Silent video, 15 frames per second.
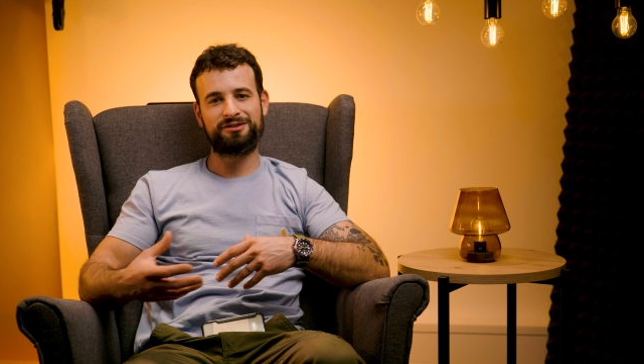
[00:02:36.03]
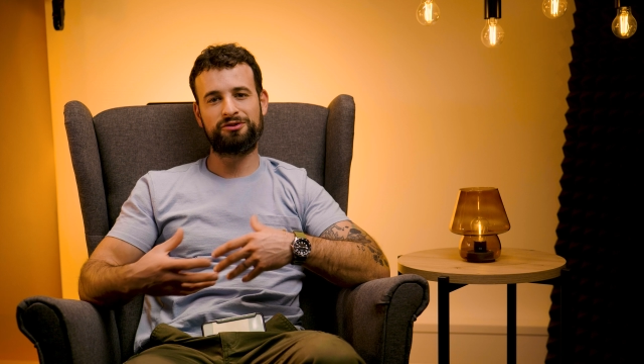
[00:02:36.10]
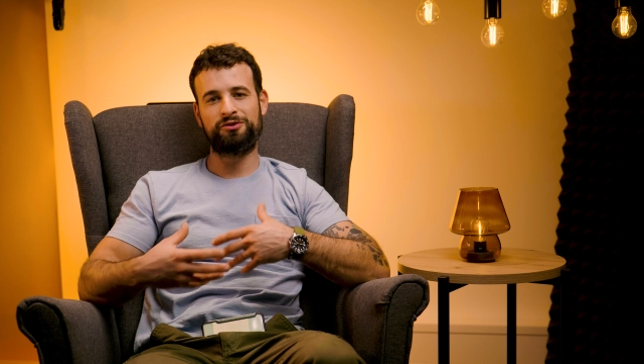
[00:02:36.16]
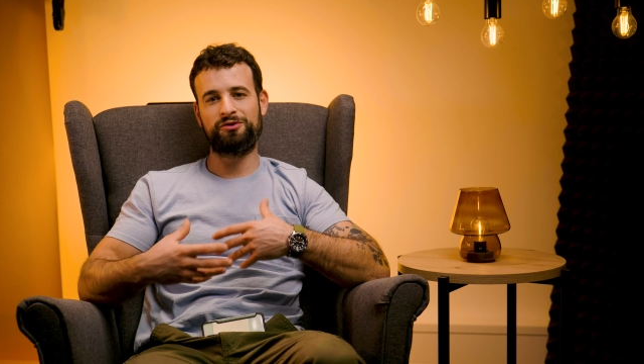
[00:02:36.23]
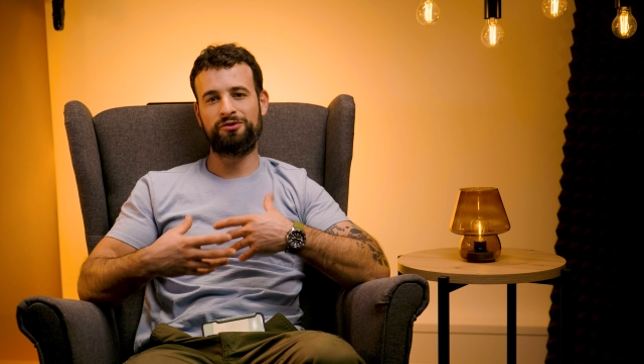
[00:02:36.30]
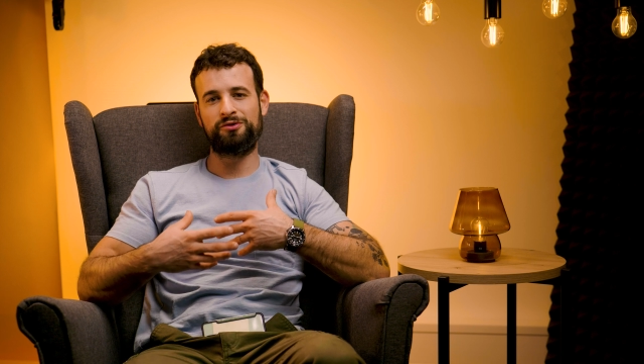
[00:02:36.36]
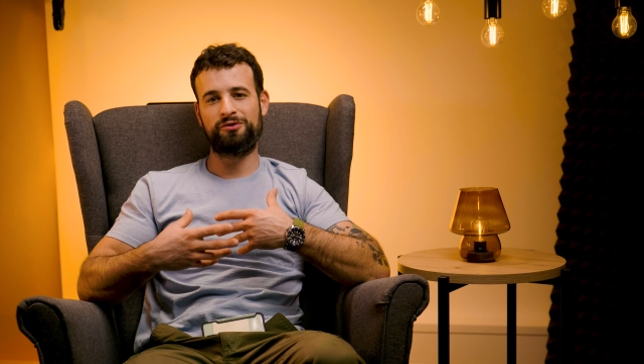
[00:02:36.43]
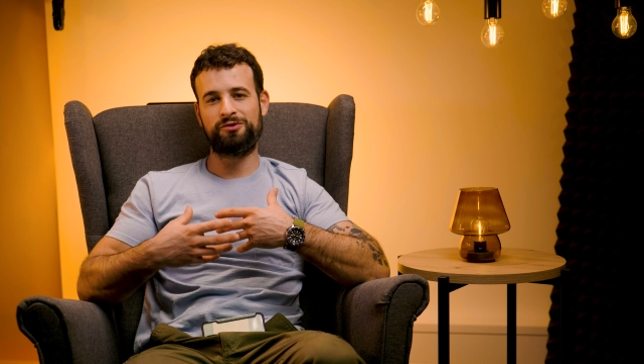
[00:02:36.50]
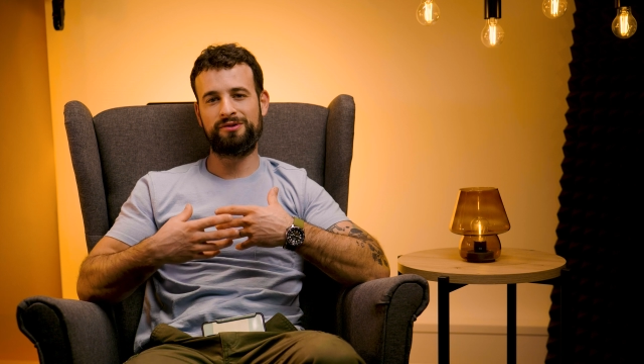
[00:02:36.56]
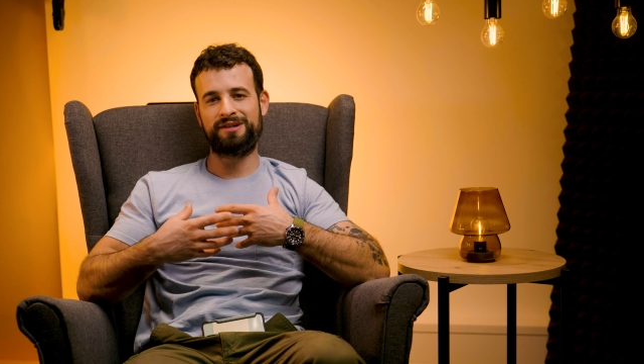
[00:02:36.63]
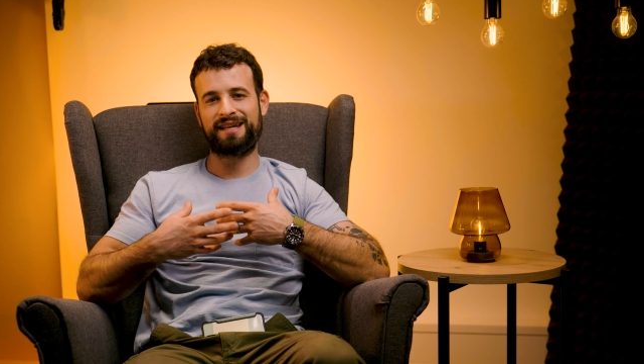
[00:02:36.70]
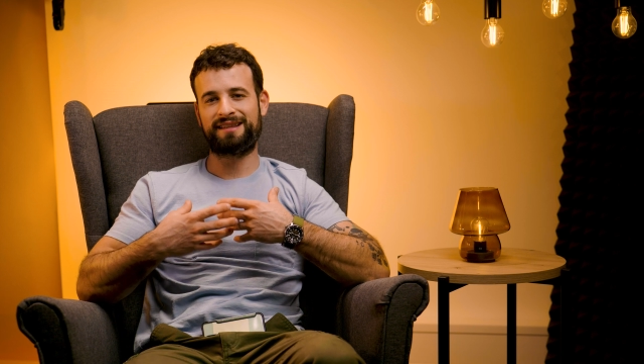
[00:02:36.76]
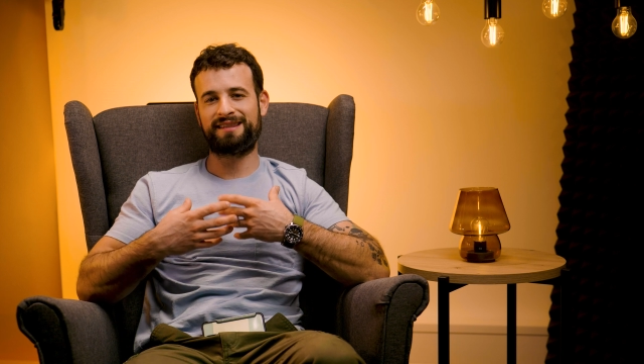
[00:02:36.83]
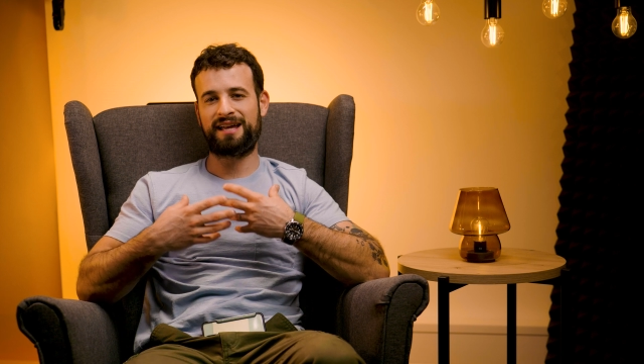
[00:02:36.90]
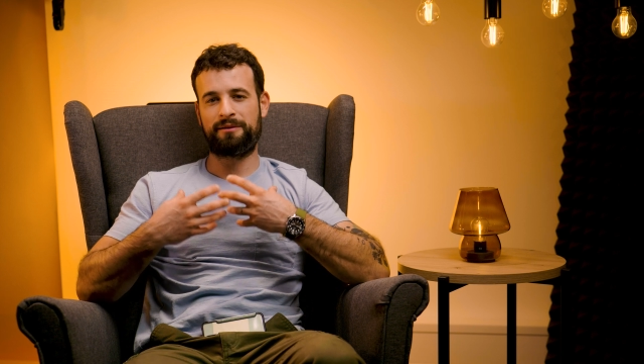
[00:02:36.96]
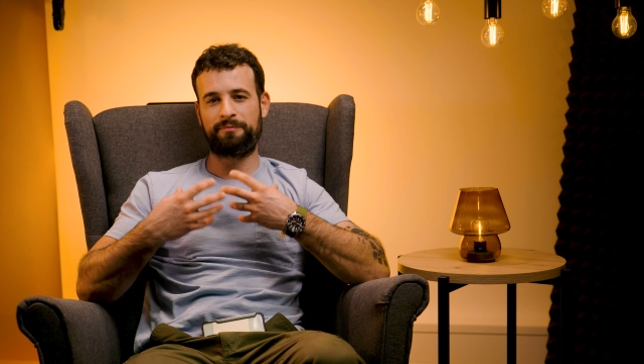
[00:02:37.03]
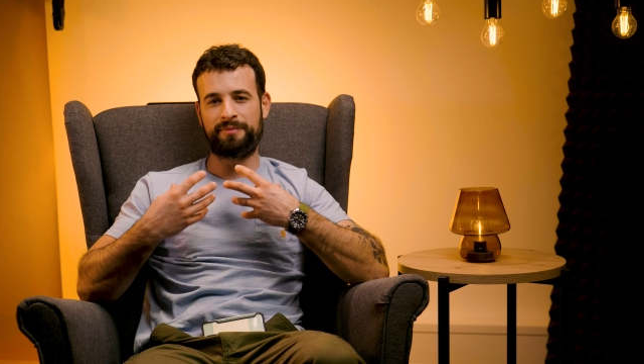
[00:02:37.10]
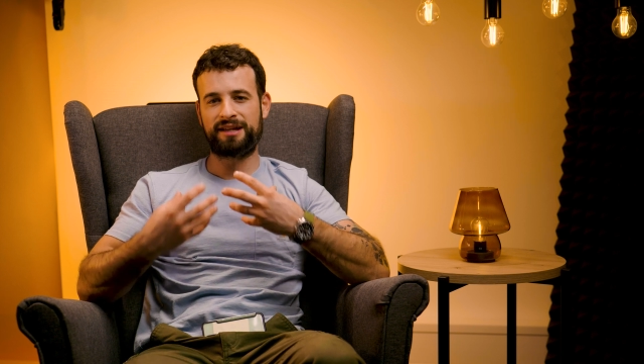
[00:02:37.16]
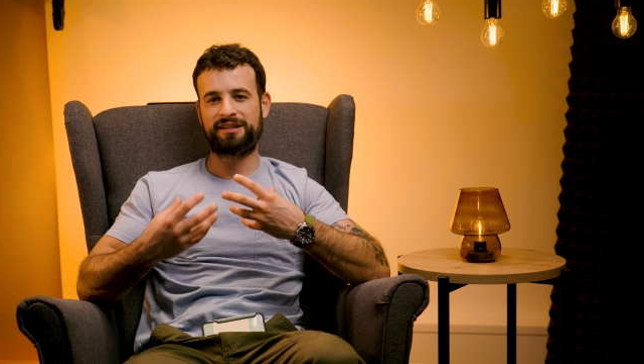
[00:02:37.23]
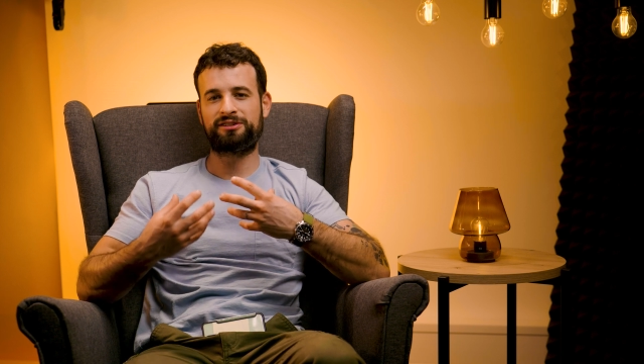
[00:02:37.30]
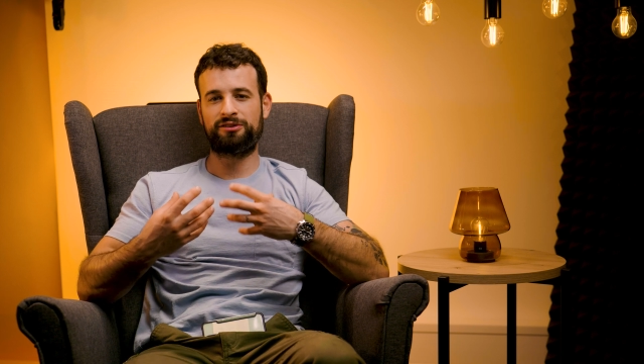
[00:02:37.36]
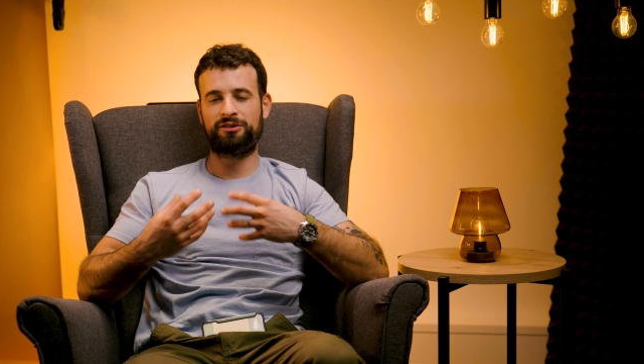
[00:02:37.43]
to get that
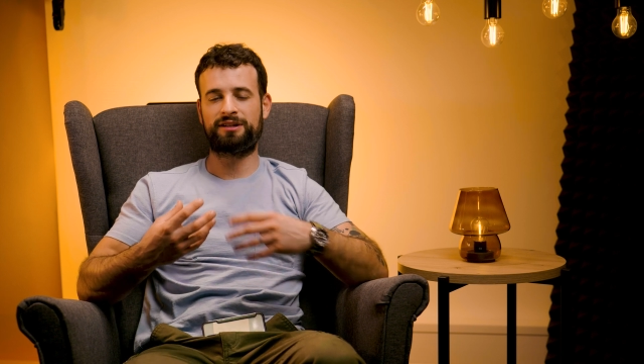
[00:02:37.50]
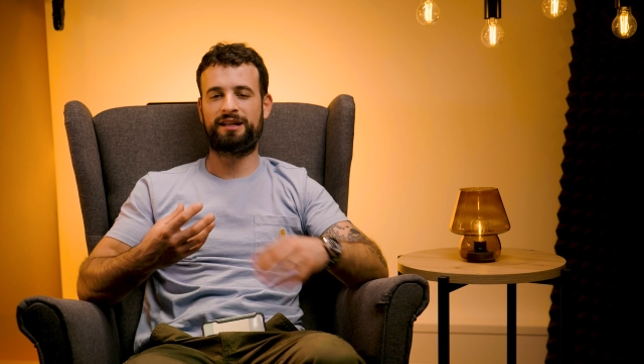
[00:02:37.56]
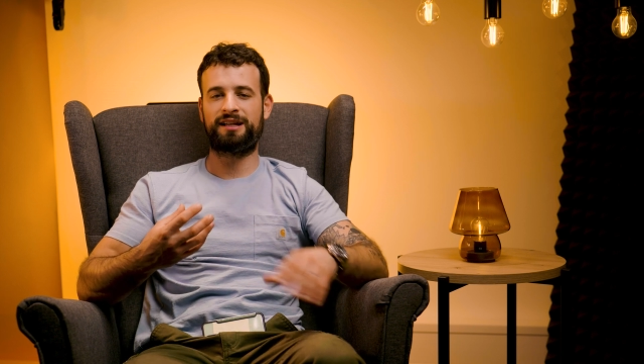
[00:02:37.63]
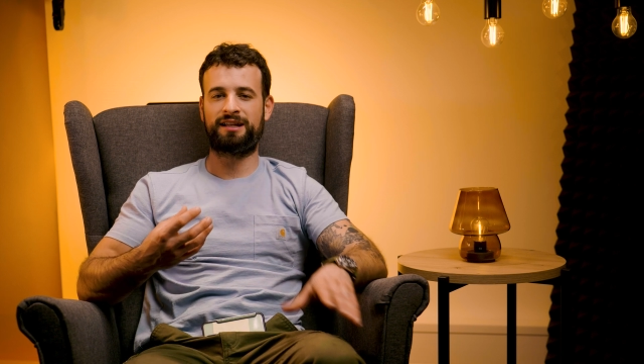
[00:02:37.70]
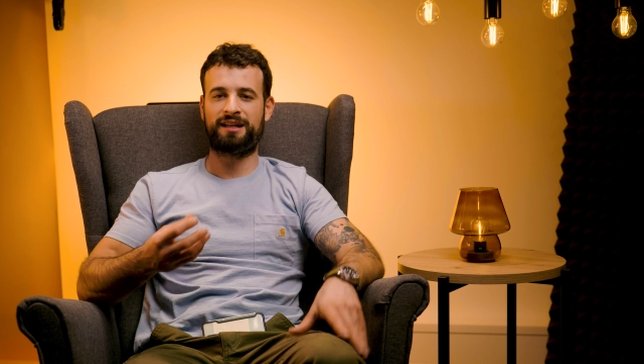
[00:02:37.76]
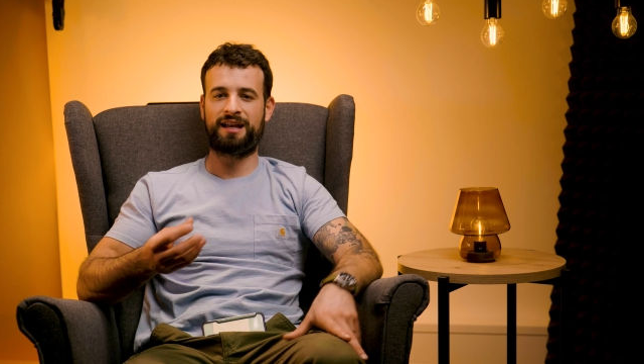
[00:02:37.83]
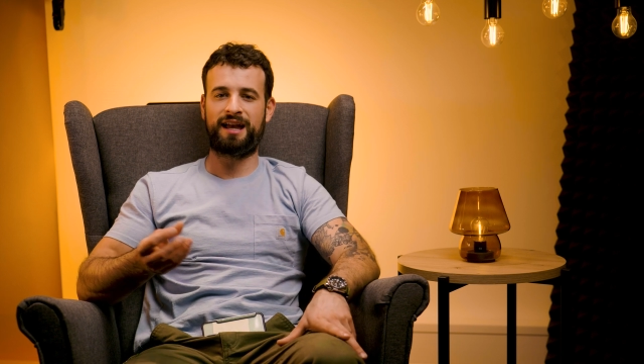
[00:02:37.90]
best looking